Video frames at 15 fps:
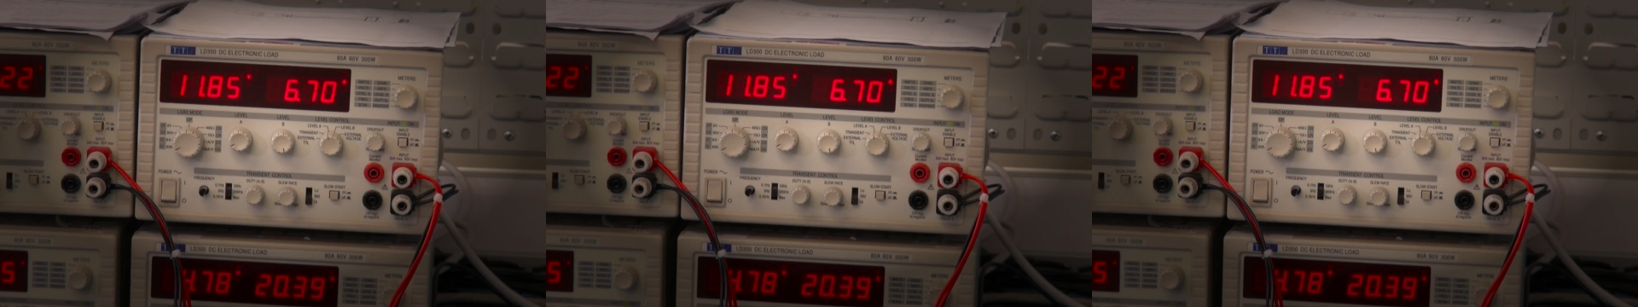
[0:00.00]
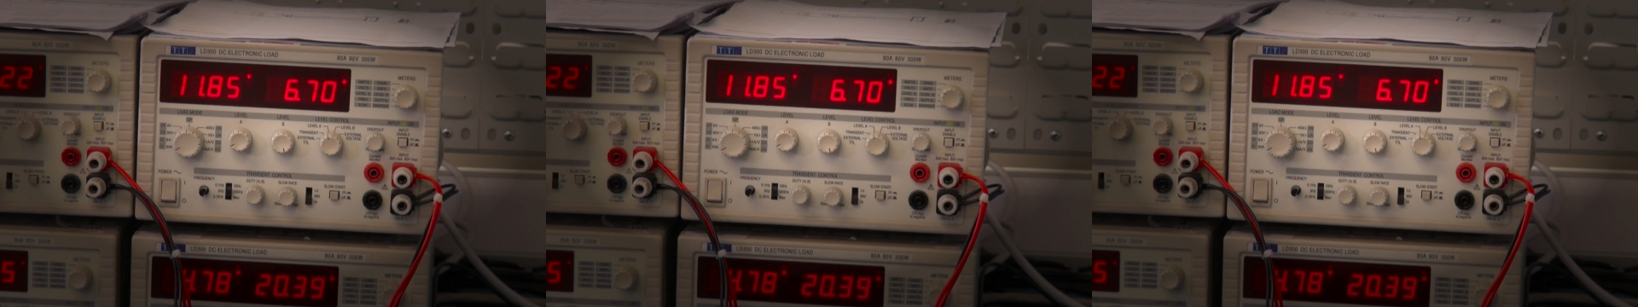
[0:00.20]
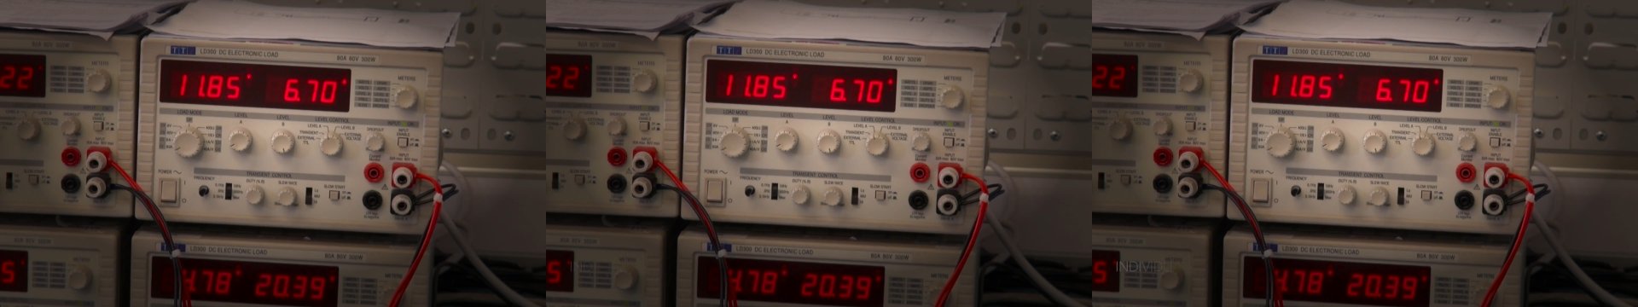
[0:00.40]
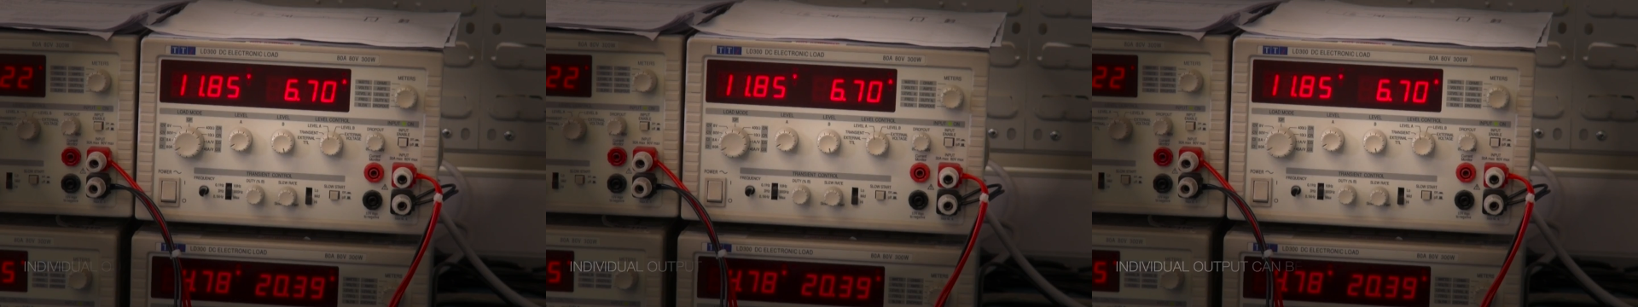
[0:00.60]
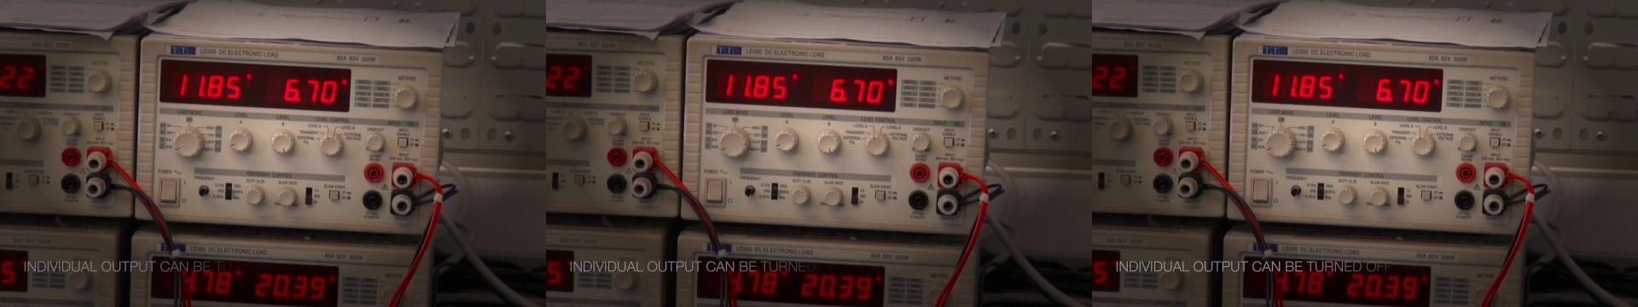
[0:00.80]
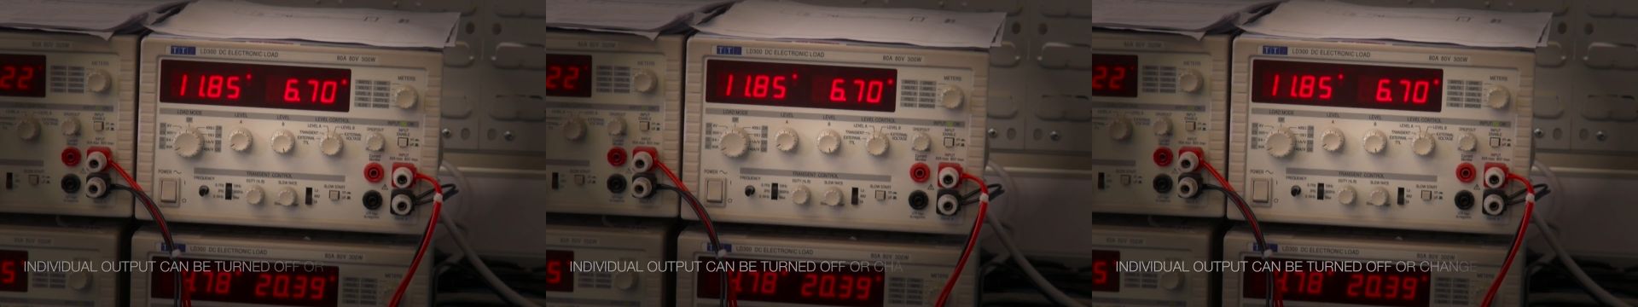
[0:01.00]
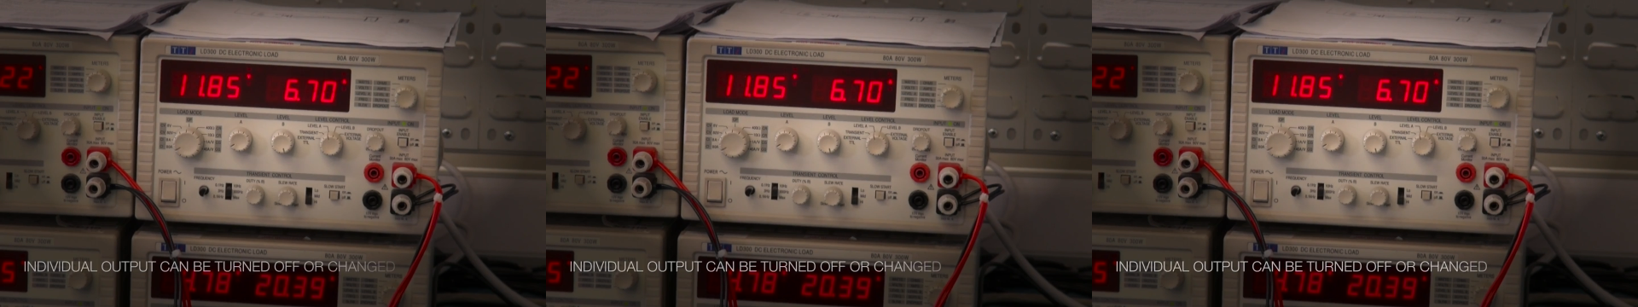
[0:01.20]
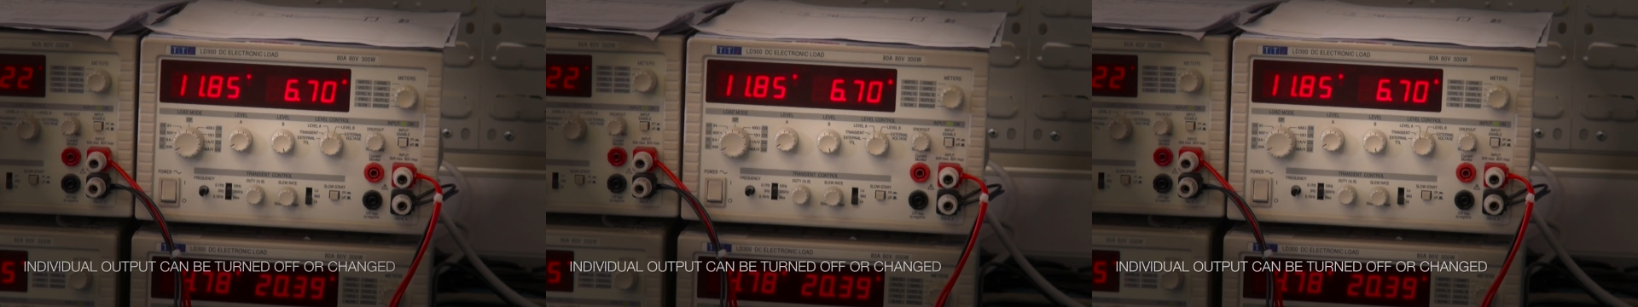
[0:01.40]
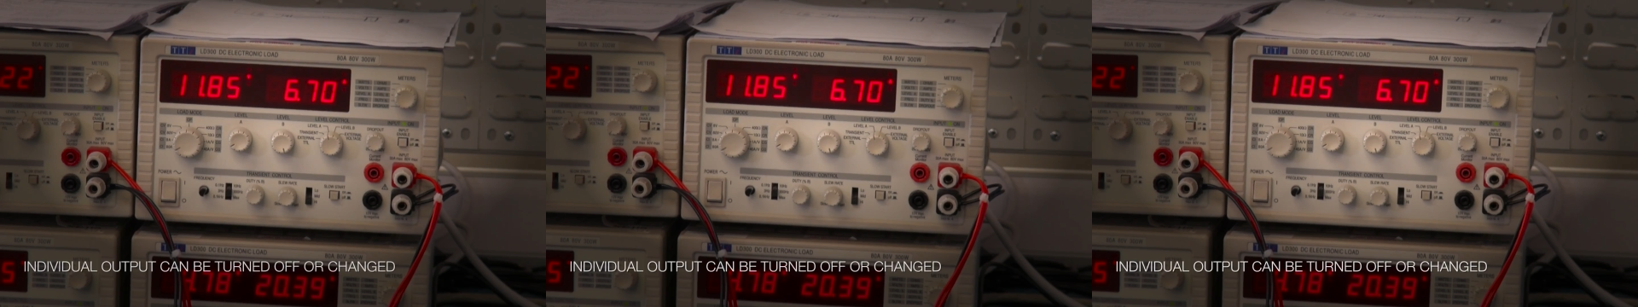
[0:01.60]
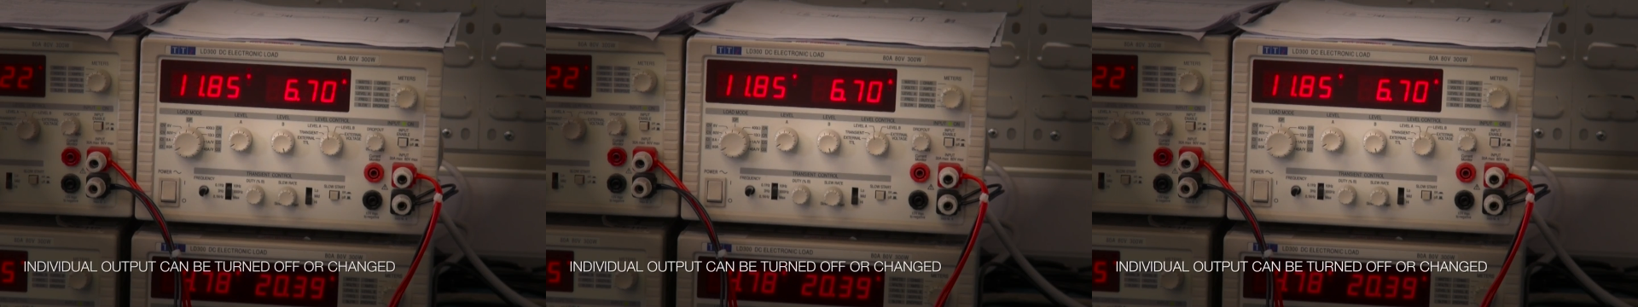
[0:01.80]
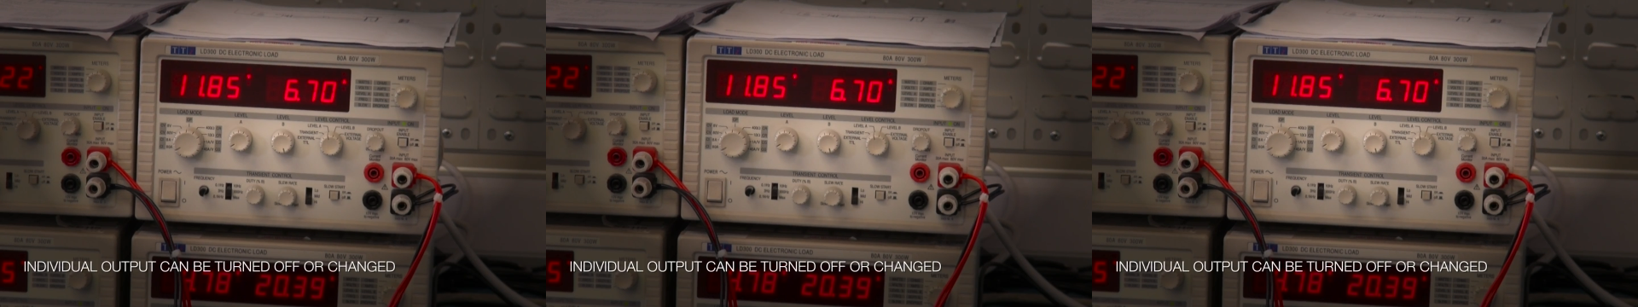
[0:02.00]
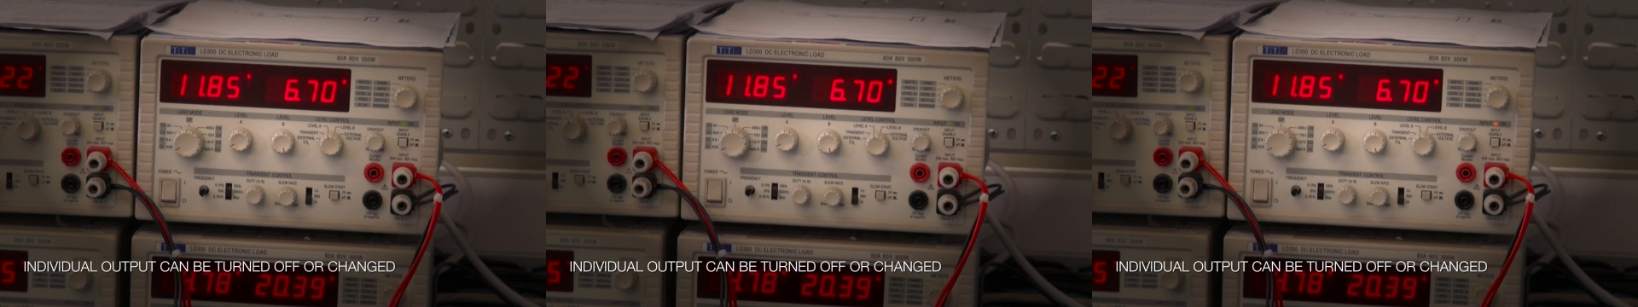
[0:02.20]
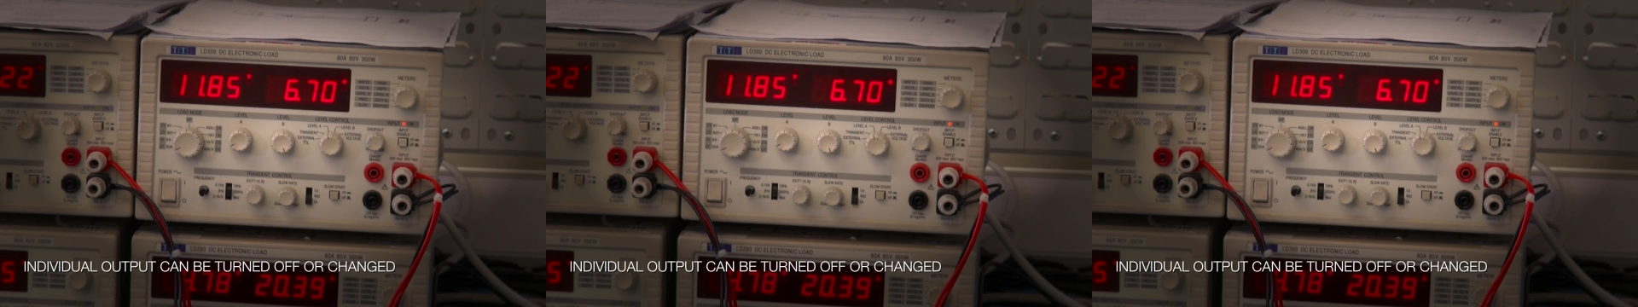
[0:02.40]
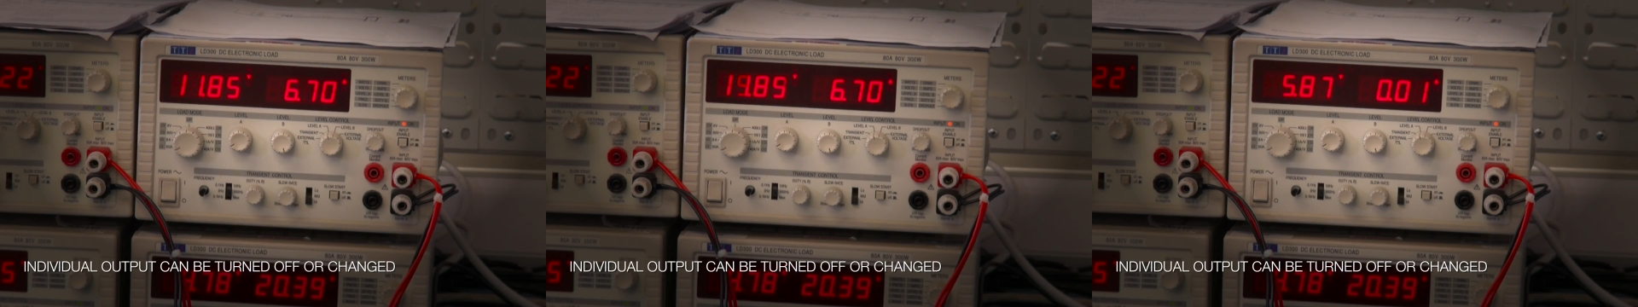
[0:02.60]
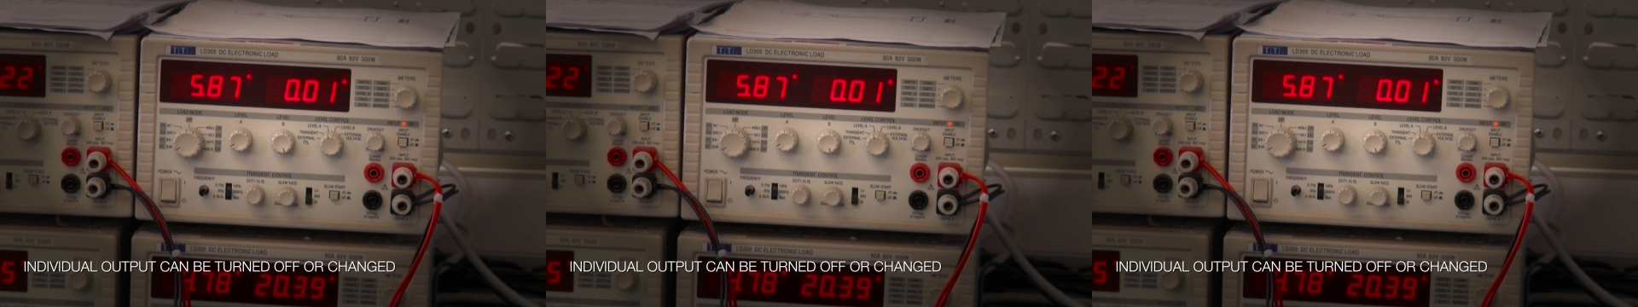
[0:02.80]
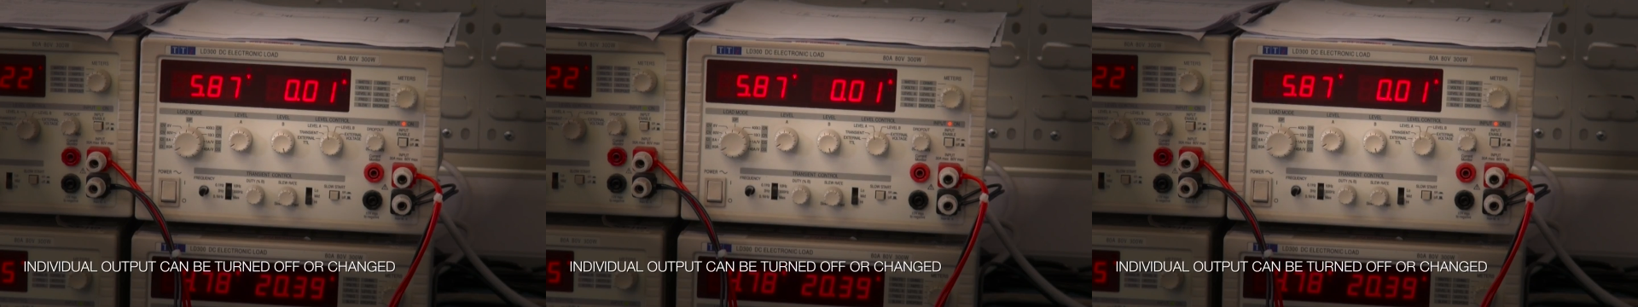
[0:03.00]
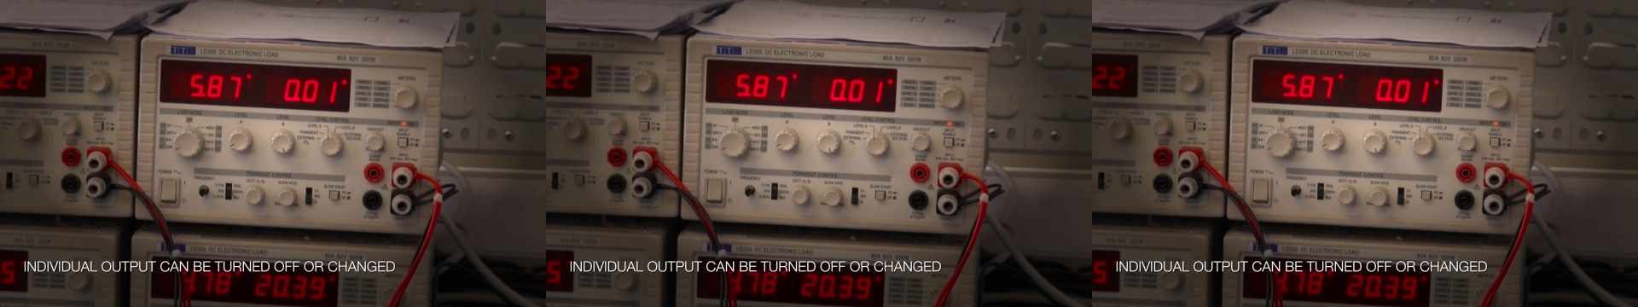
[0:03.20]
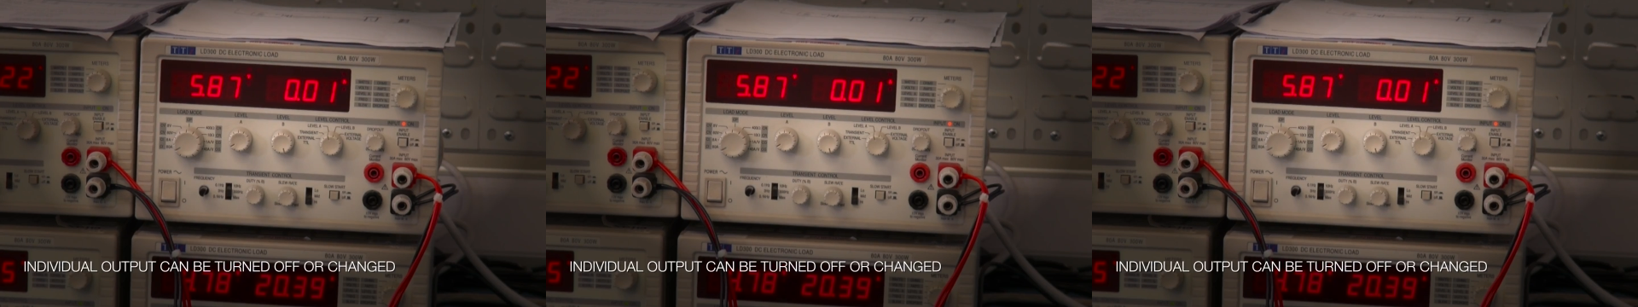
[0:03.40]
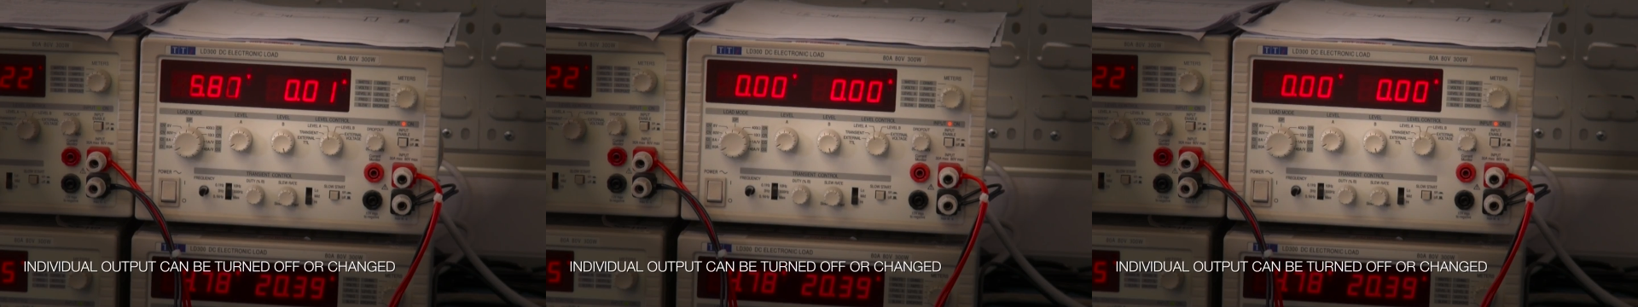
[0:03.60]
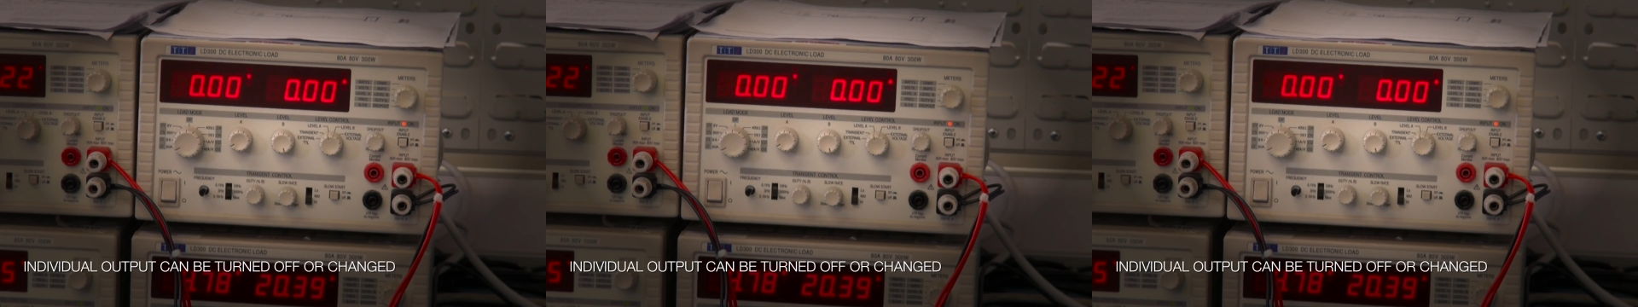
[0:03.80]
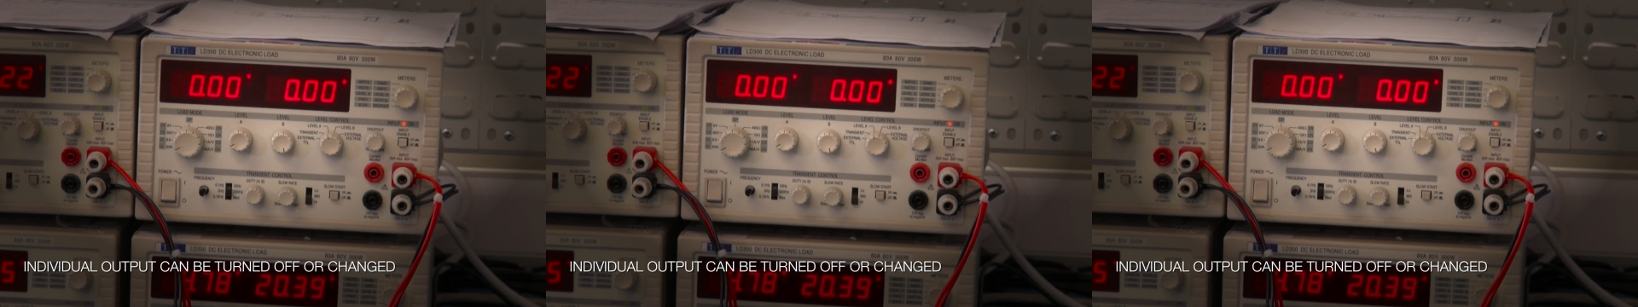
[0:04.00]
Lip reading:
(no speaker visible)